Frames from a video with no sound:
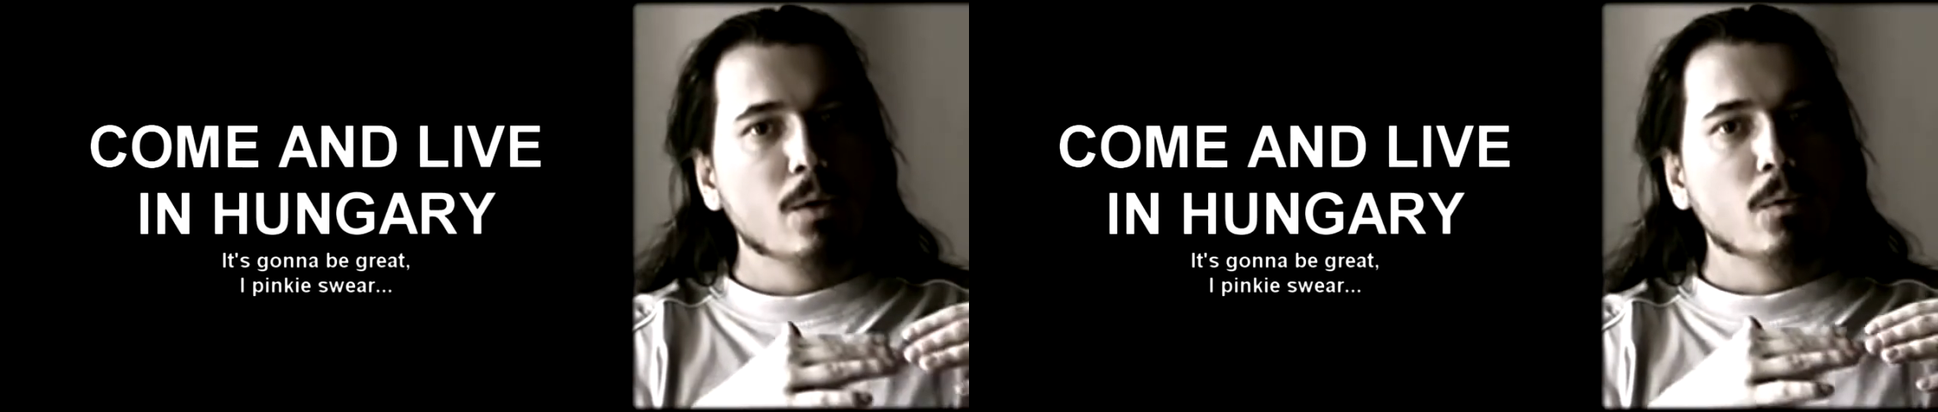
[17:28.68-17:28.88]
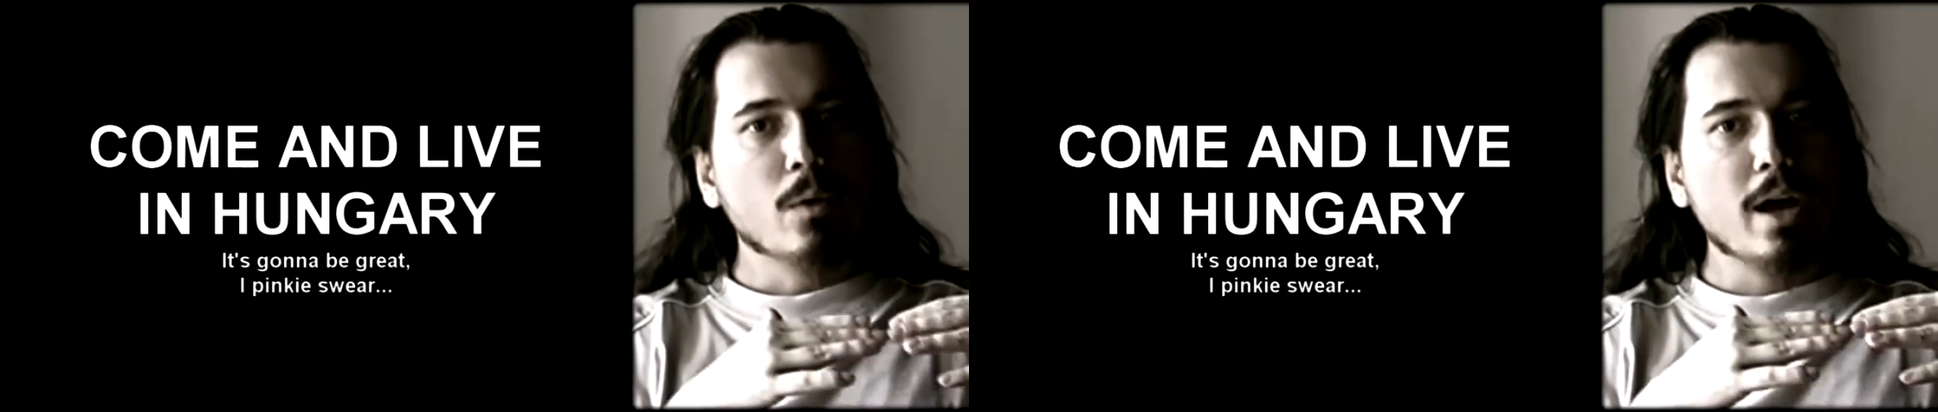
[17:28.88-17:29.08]

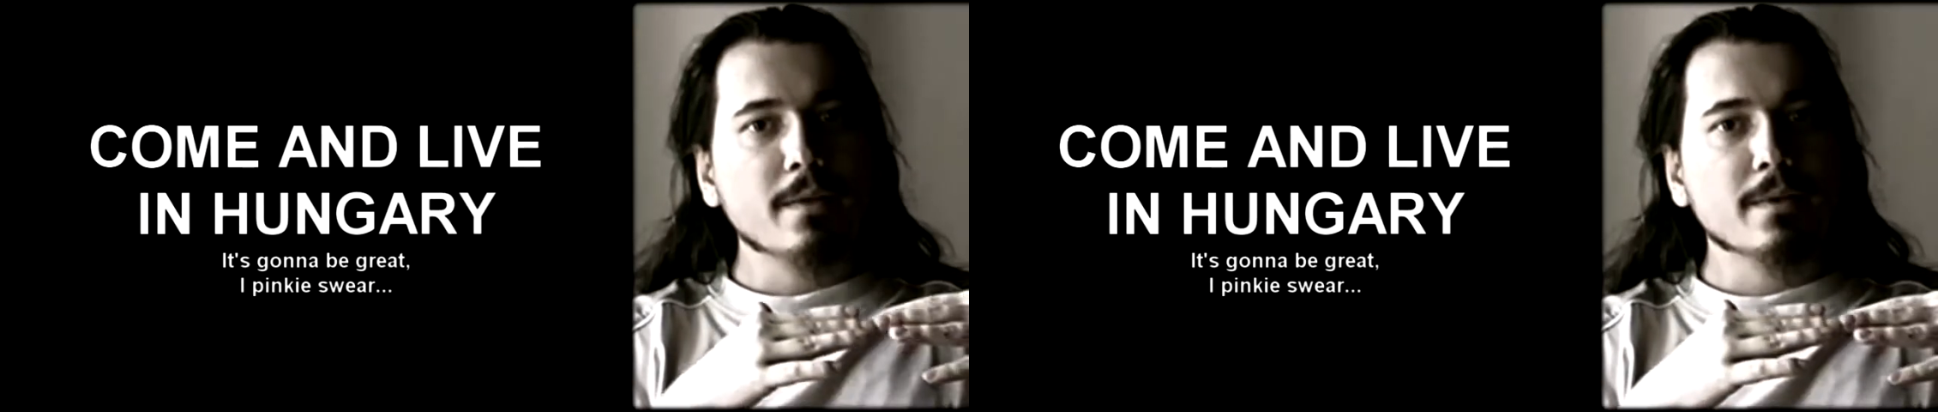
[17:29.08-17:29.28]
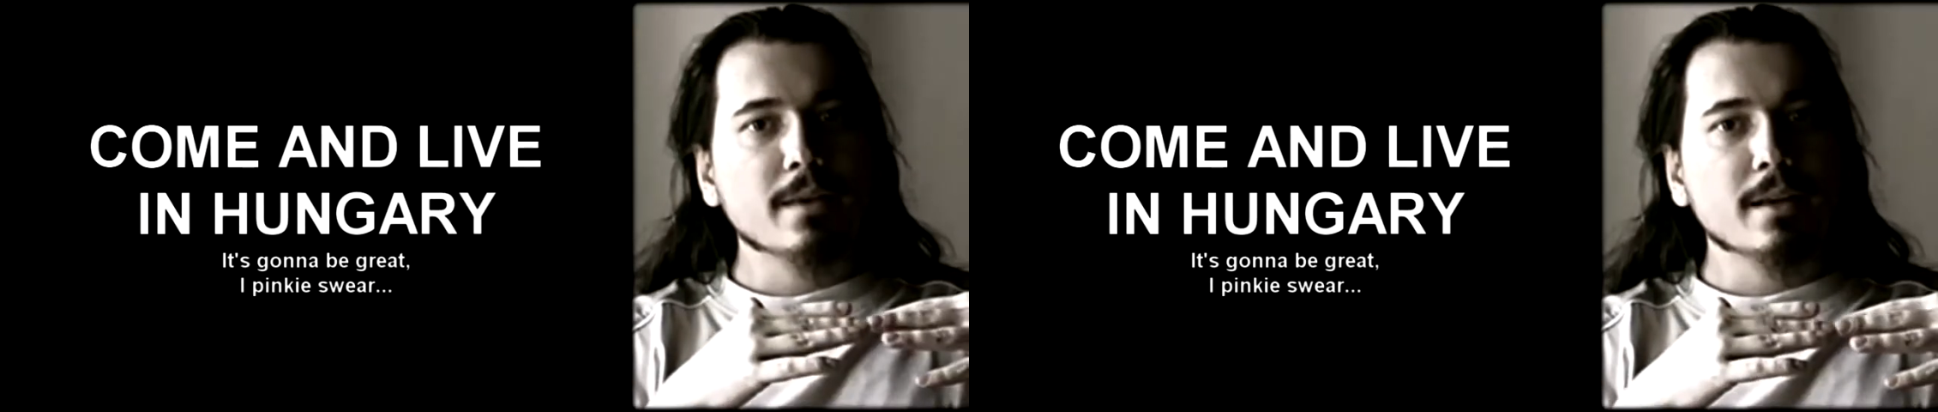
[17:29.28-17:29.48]

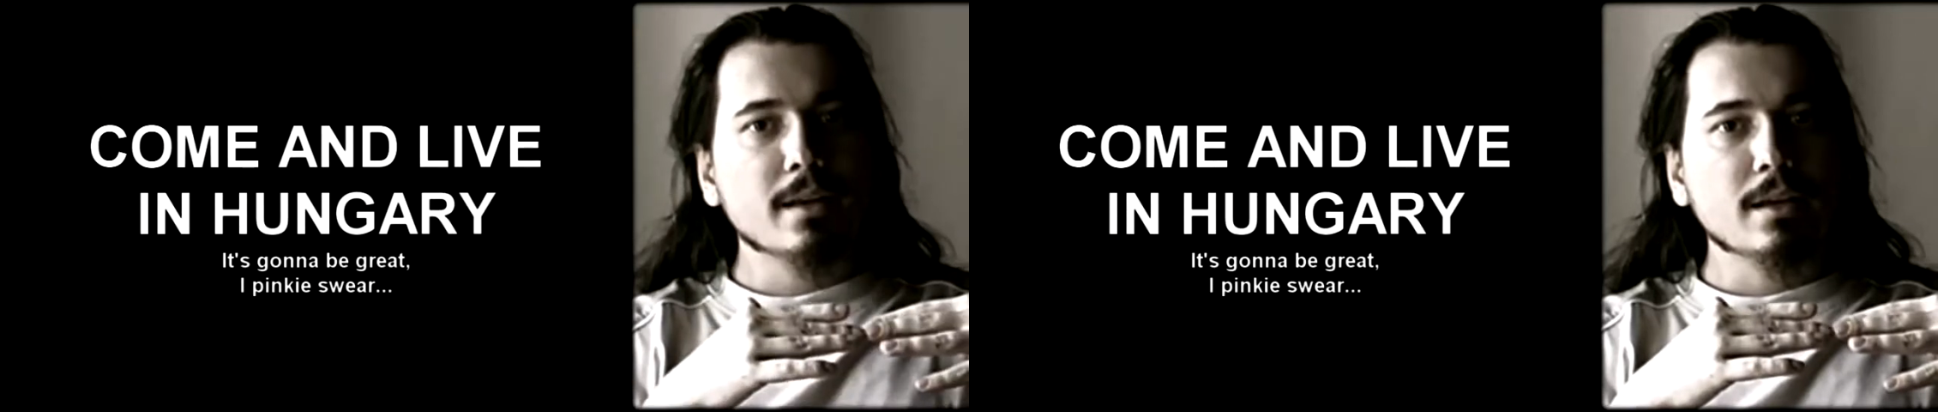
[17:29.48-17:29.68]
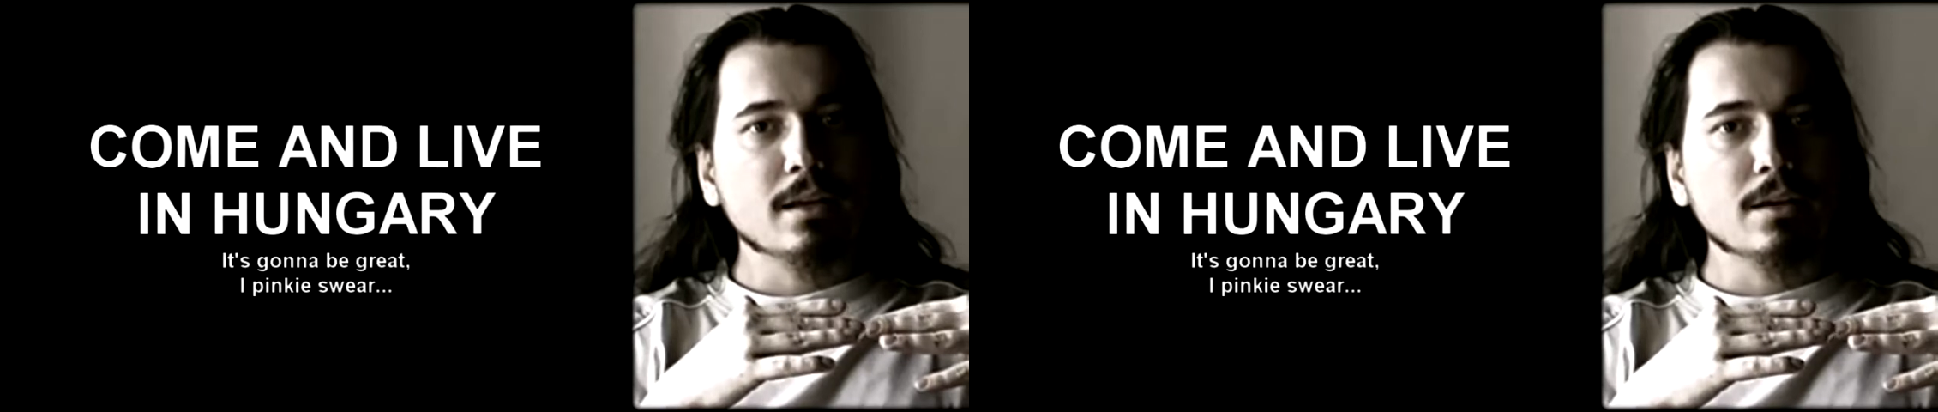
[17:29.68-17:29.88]
When
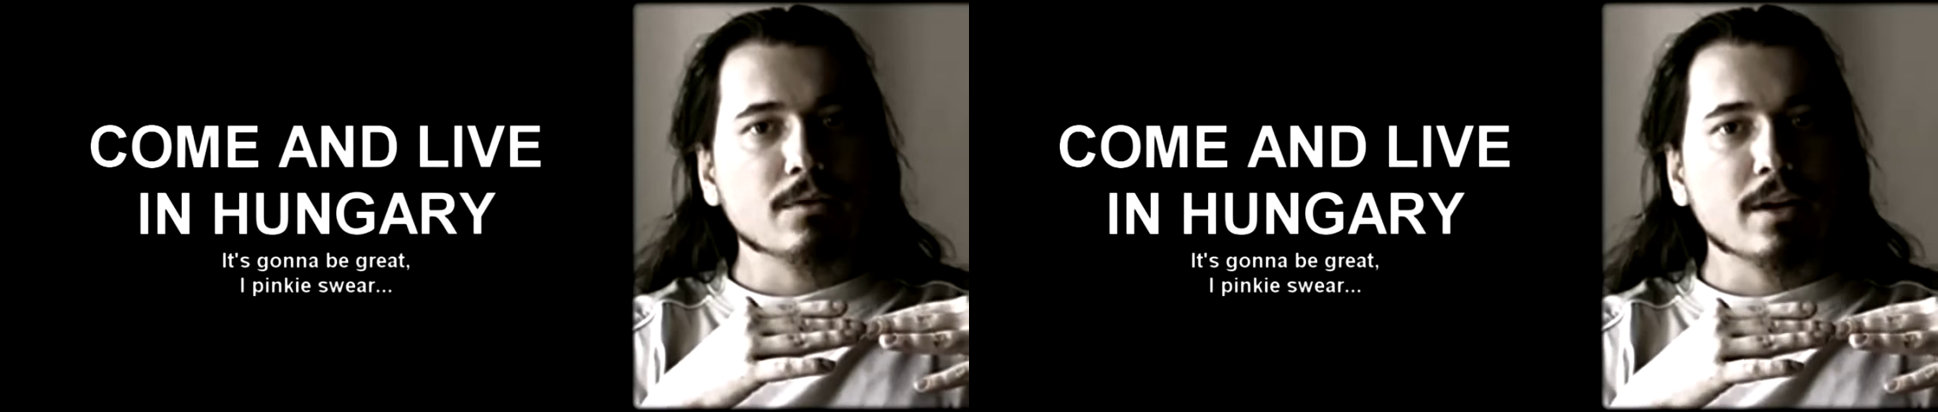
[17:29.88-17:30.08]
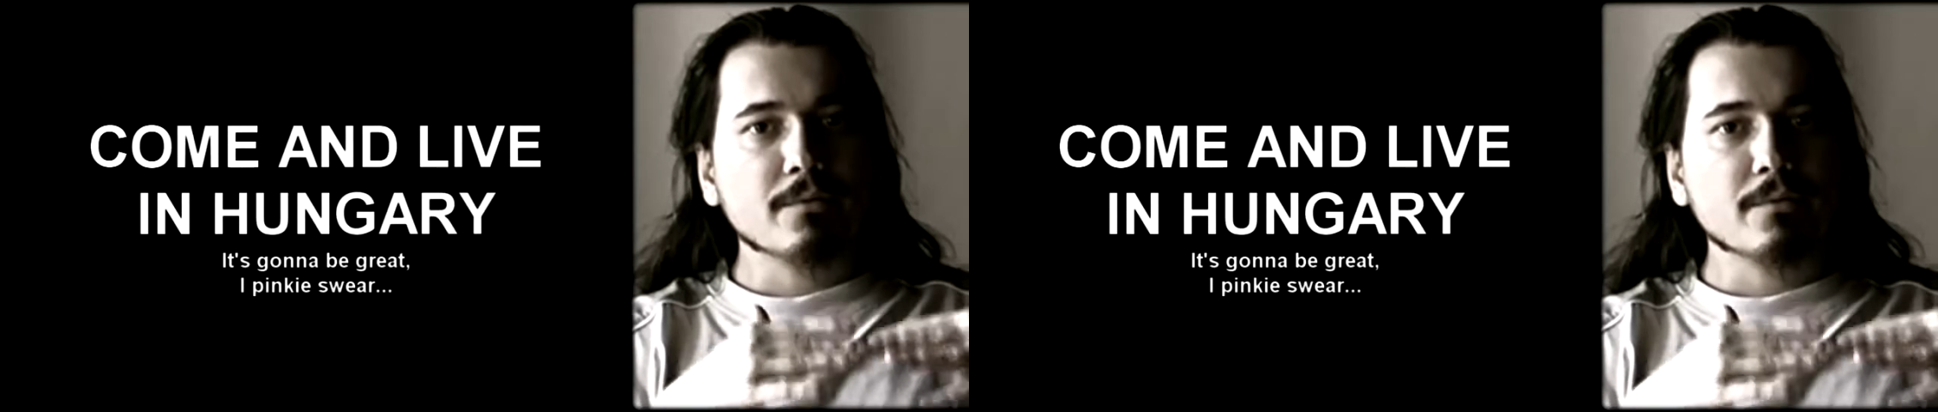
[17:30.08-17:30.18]
your